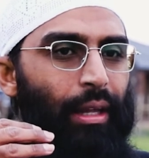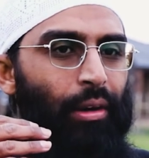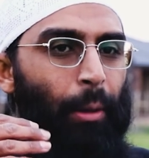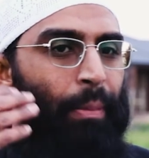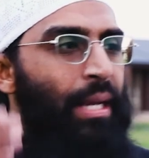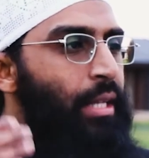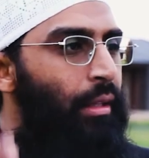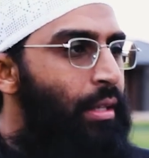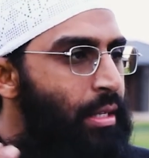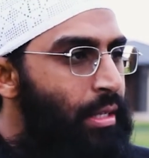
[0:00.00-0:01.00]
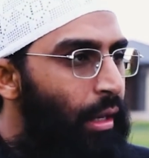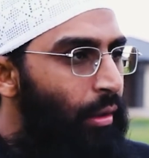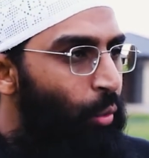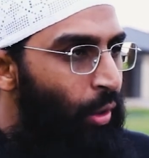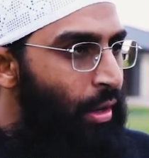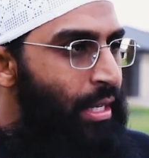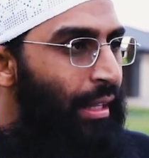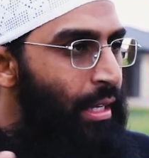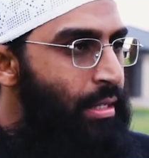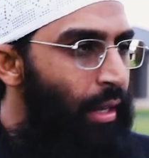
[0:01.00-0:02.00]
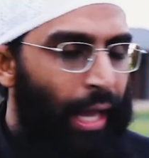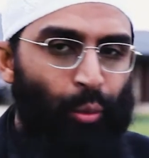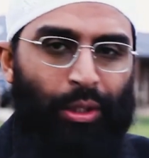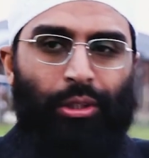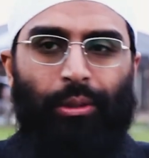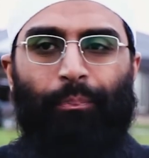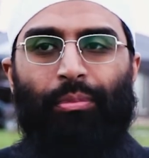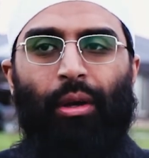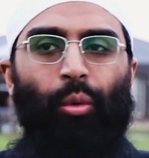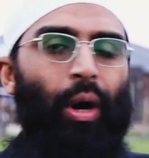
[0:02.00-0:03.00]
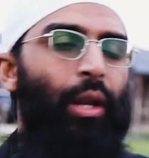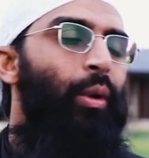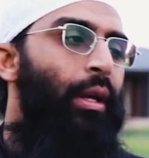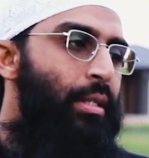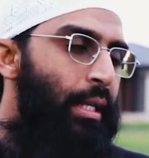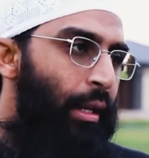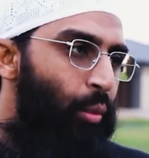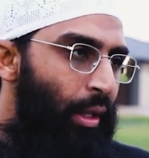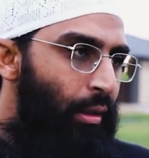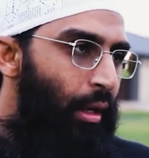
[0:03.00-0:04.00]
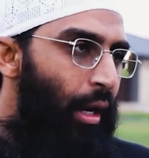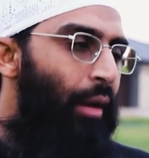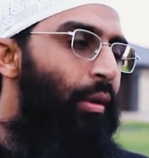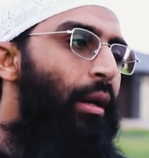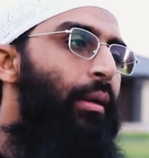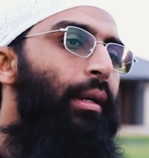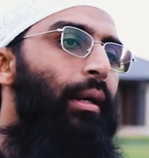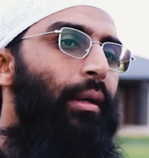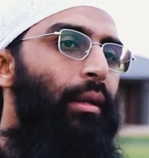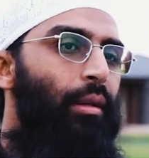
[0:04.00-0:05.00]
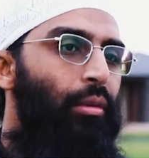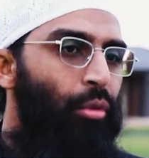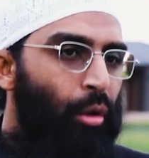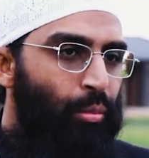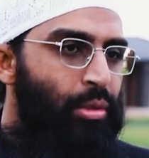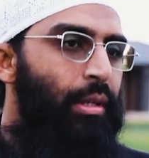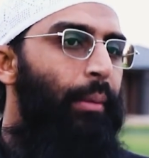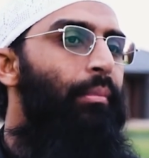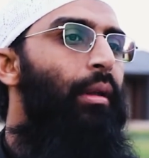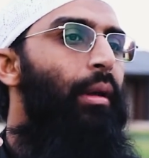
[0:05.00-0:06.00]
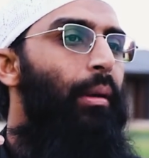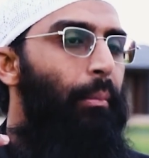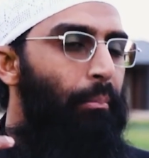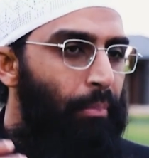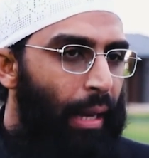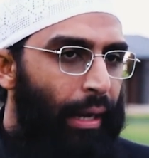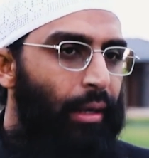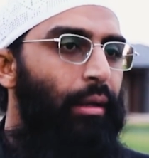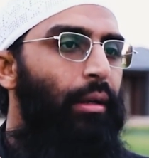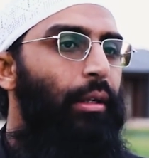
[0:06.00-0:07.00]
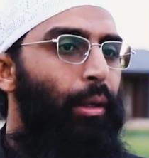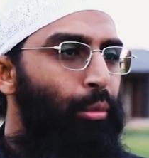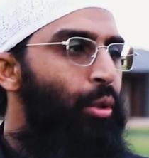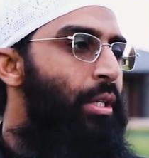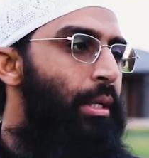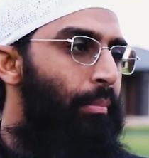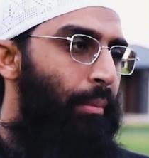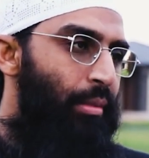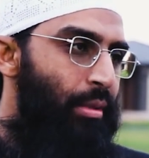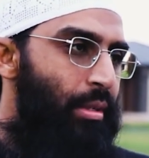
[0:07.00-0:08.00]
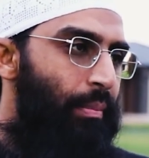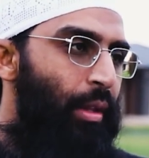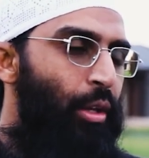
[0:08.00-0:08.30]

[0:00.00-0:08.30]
repeating these words and this language while we are dealing with our non-Muslim black community members.